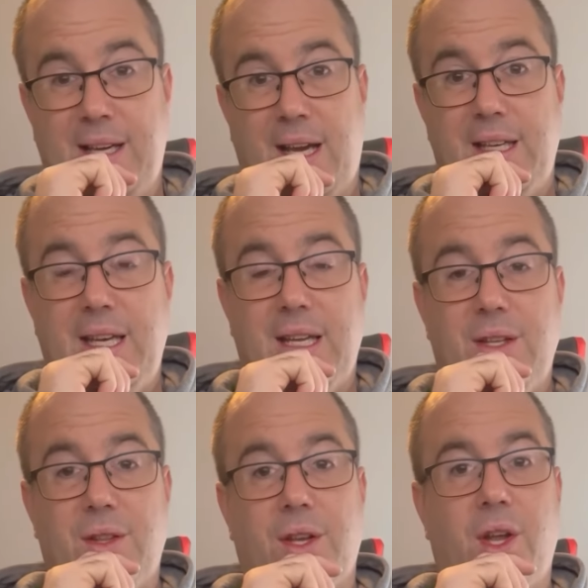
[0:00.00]
I did it the
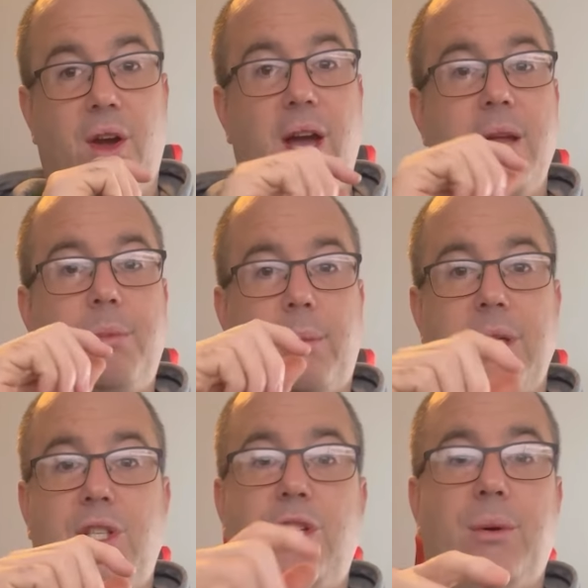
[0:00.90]
other night, probably
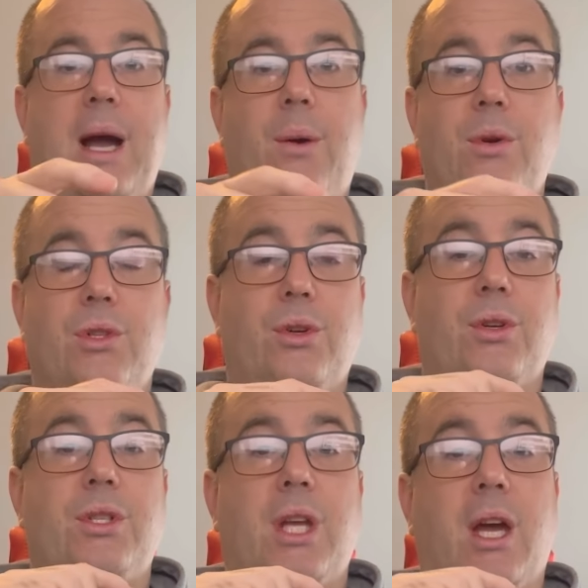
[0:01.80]
2 hours
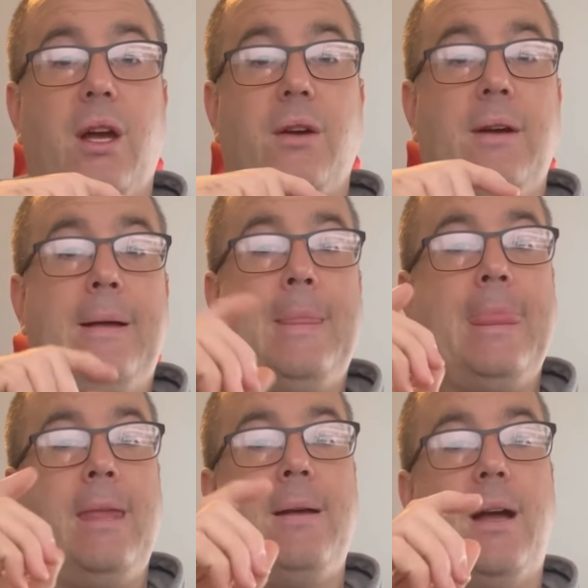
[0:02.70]
or so.
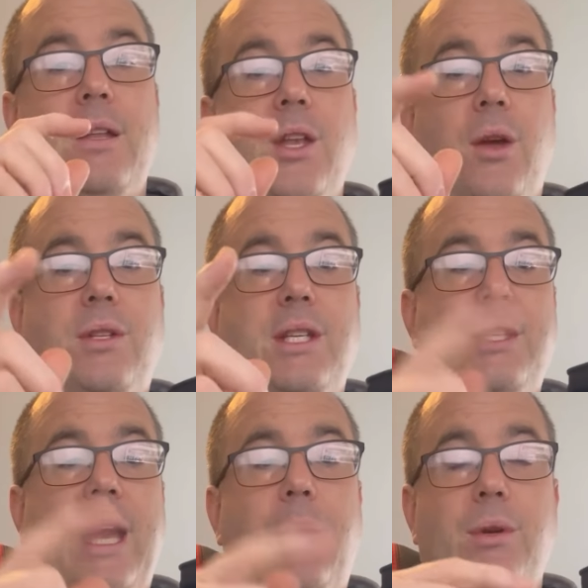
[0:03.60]
Noticed
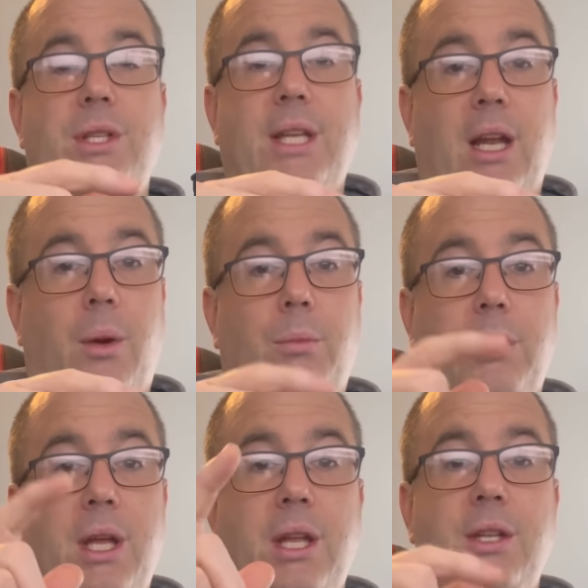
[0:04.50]
that was still on
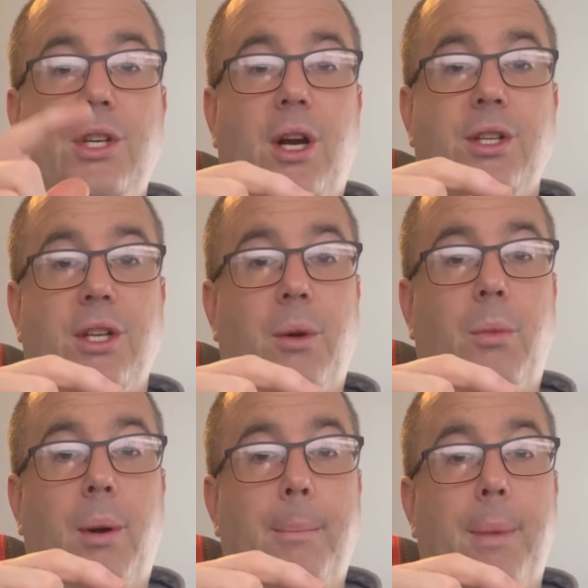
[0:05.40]
charging on
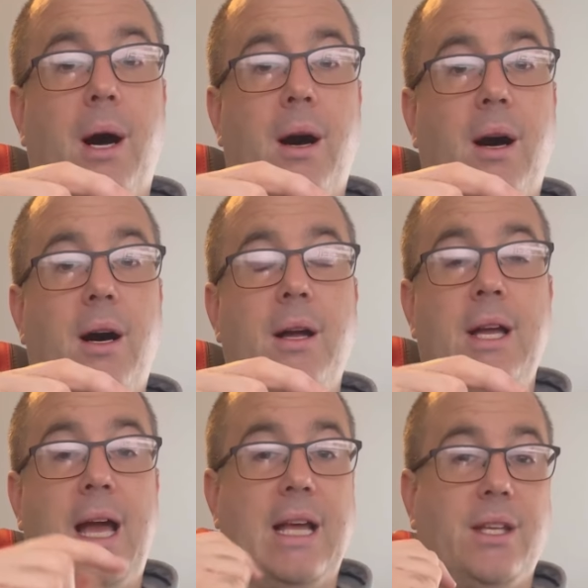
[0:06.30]
one bar
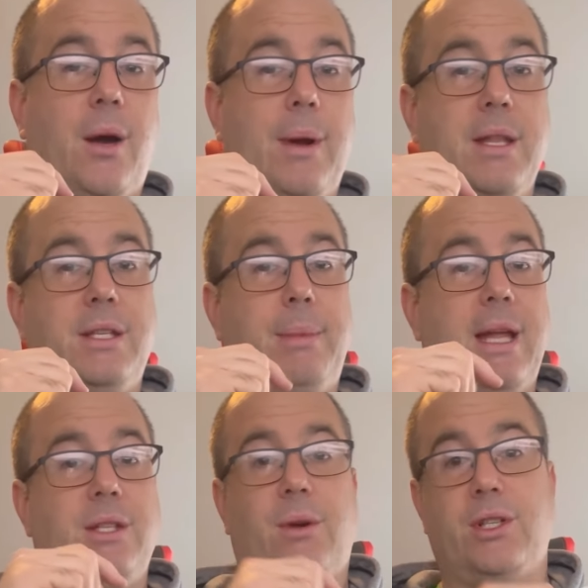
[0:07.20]
as I went to
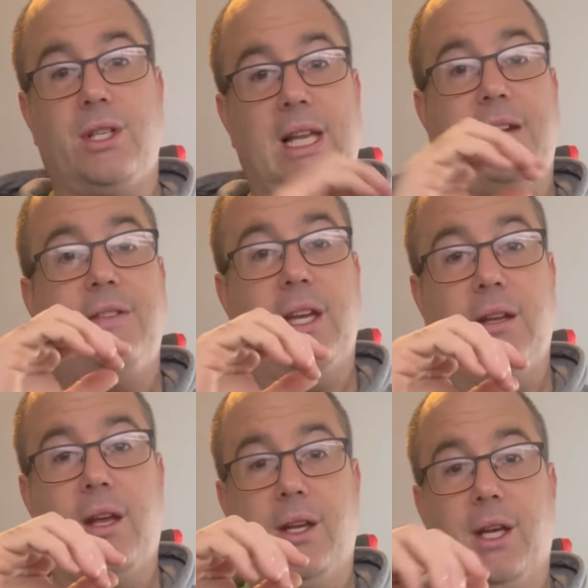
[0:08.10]
bed. So I just left it,
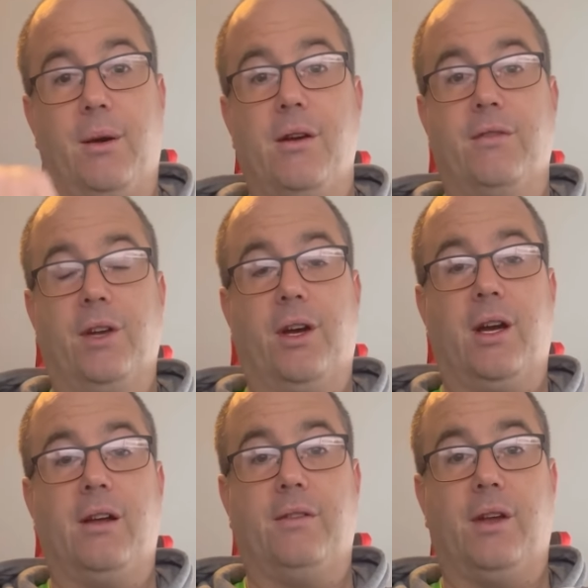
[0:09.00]
you know,
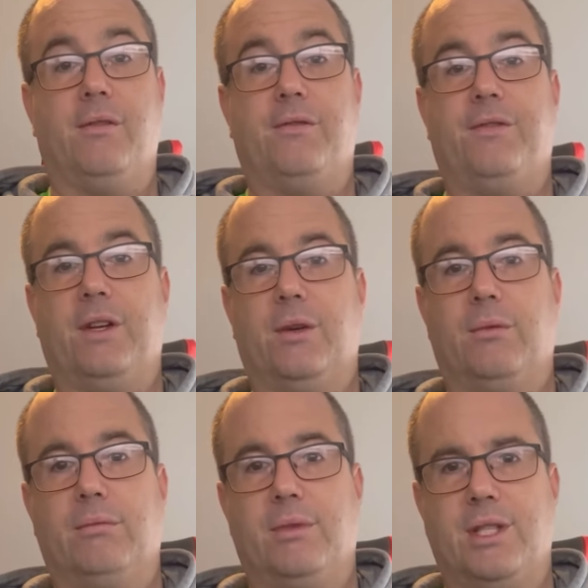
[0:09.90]
overnight. I don't
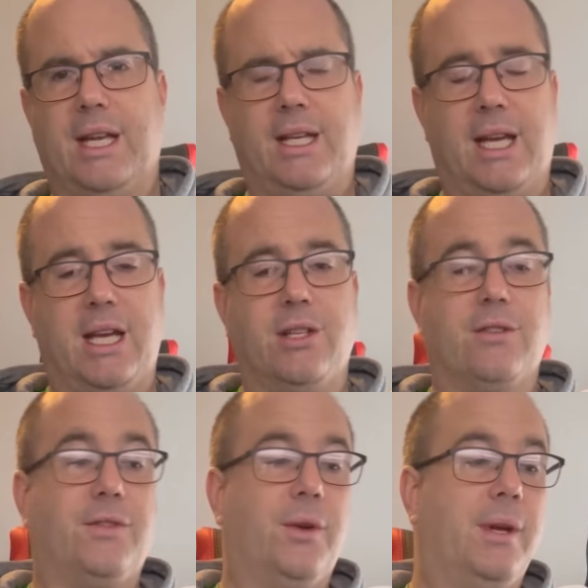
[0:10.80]
feel there's any danger
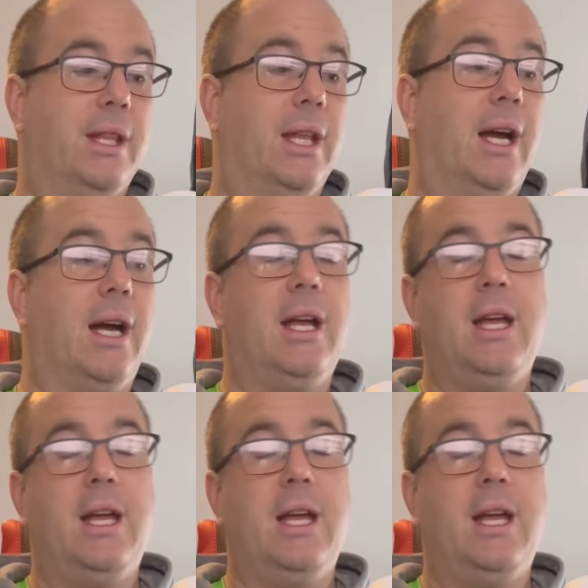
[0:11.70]
of doing that.